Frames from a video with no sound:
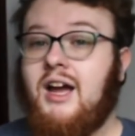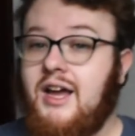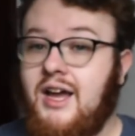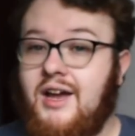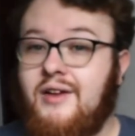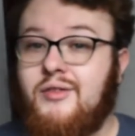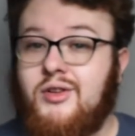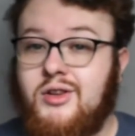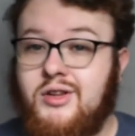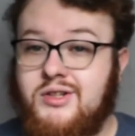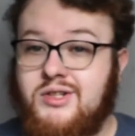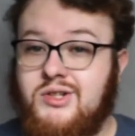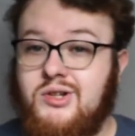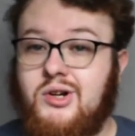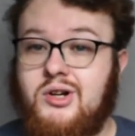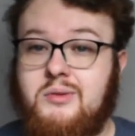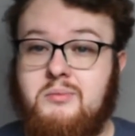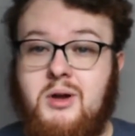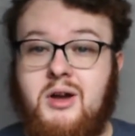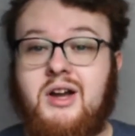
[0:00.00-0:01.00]
I have a lot to
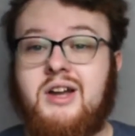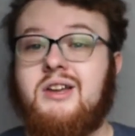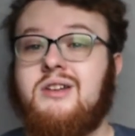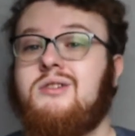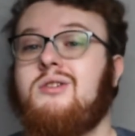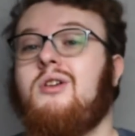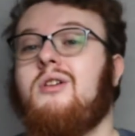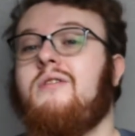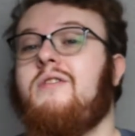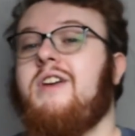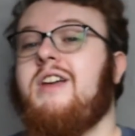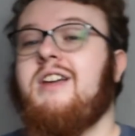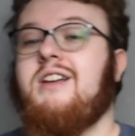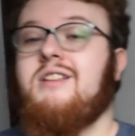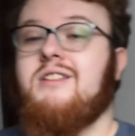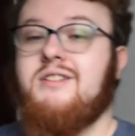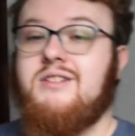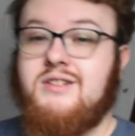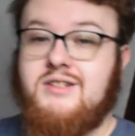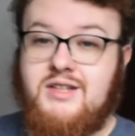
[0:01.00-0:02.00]
talk about. I can talk for
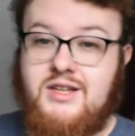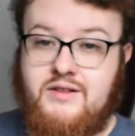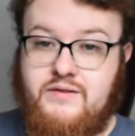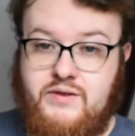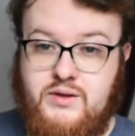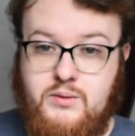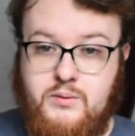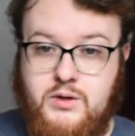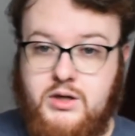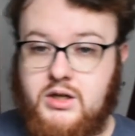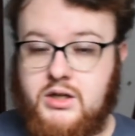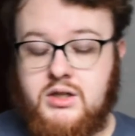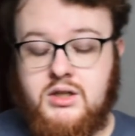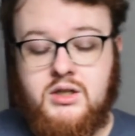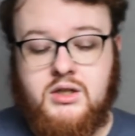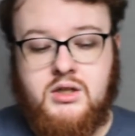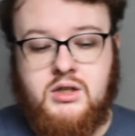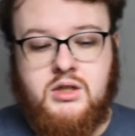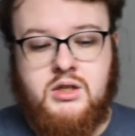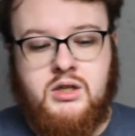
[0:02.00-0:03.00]
England if you were,
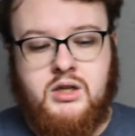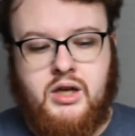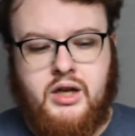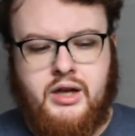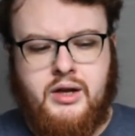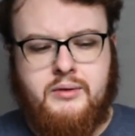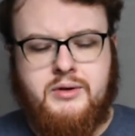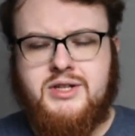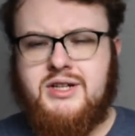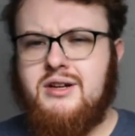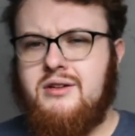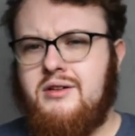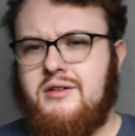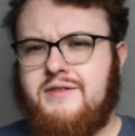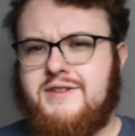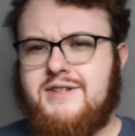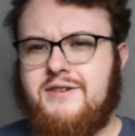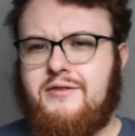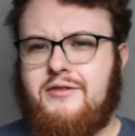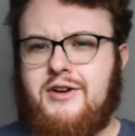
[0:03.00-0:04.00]
which I don't know if
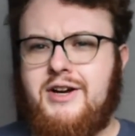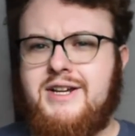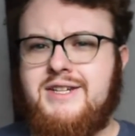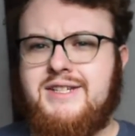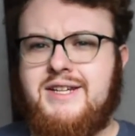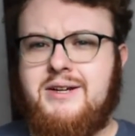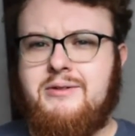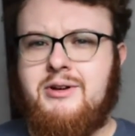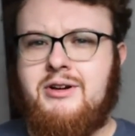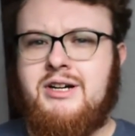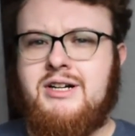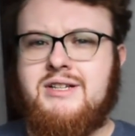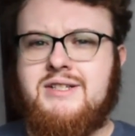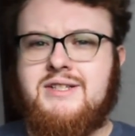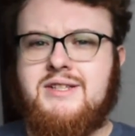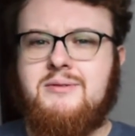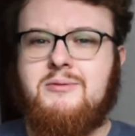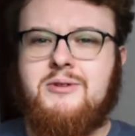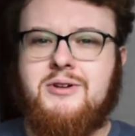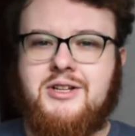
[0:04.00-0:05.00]
it's a phrase anywhere else
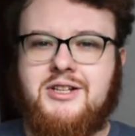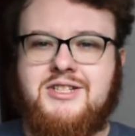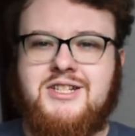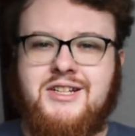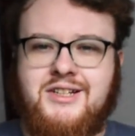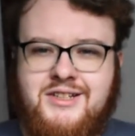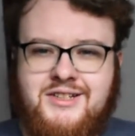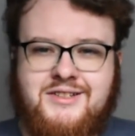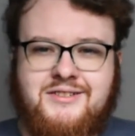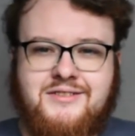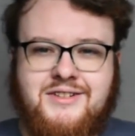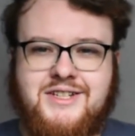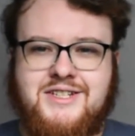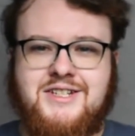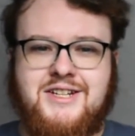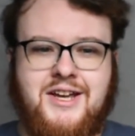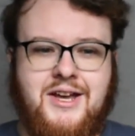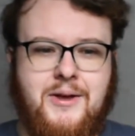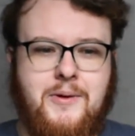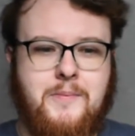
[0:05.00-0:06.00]
in the world, which
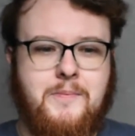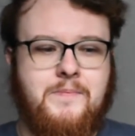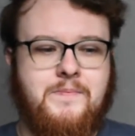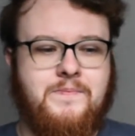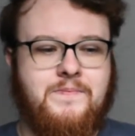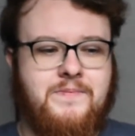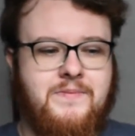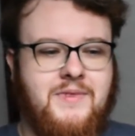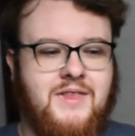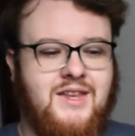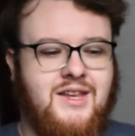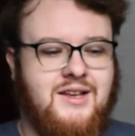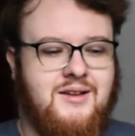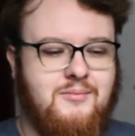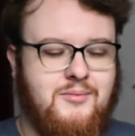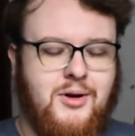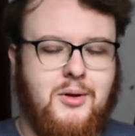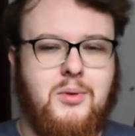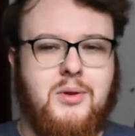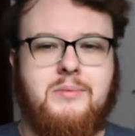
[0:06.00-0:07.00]

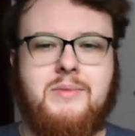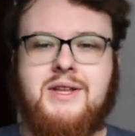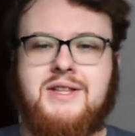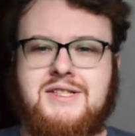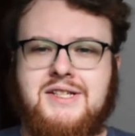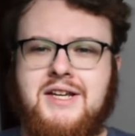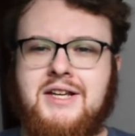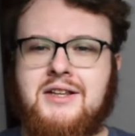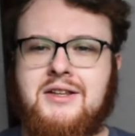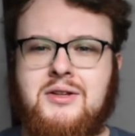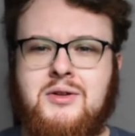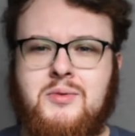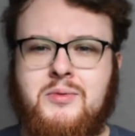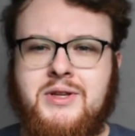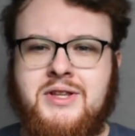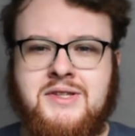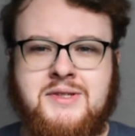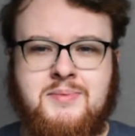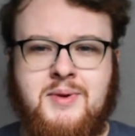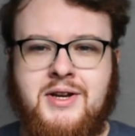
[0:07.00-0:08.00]
probably means England
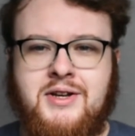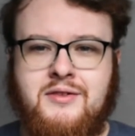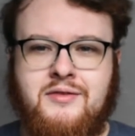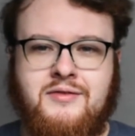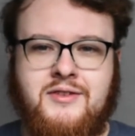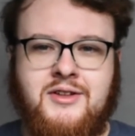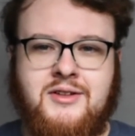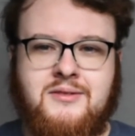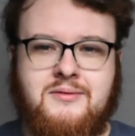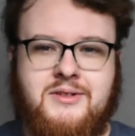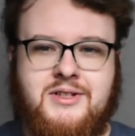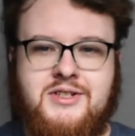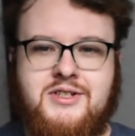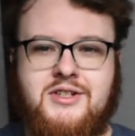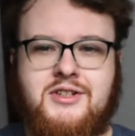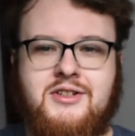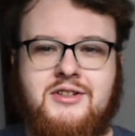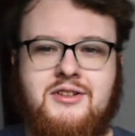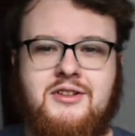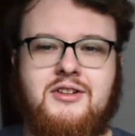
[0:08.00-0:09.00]
wins by default, which
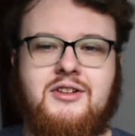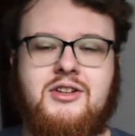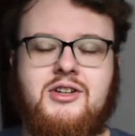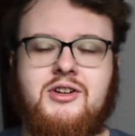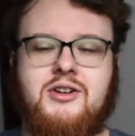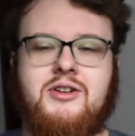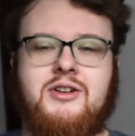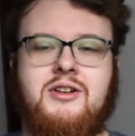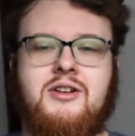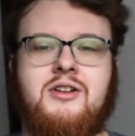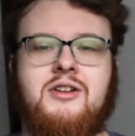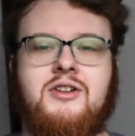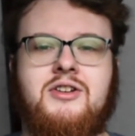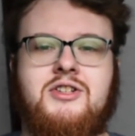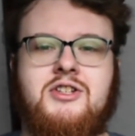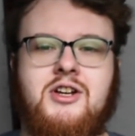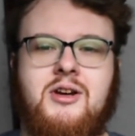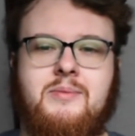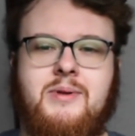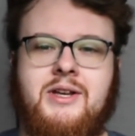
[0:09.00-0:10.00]
good
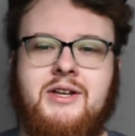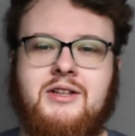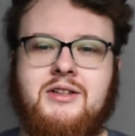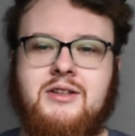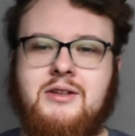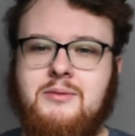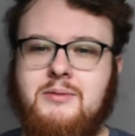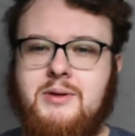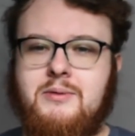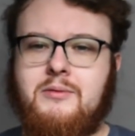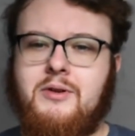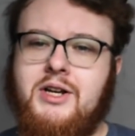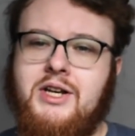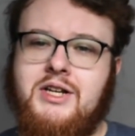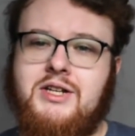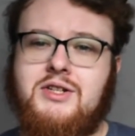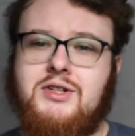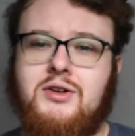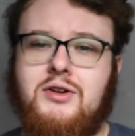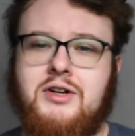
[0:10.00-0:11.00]
job England, we win
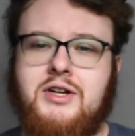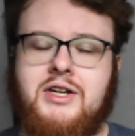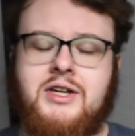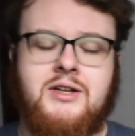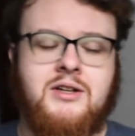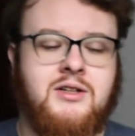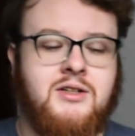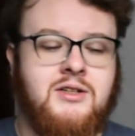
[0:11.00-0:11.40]
it talking.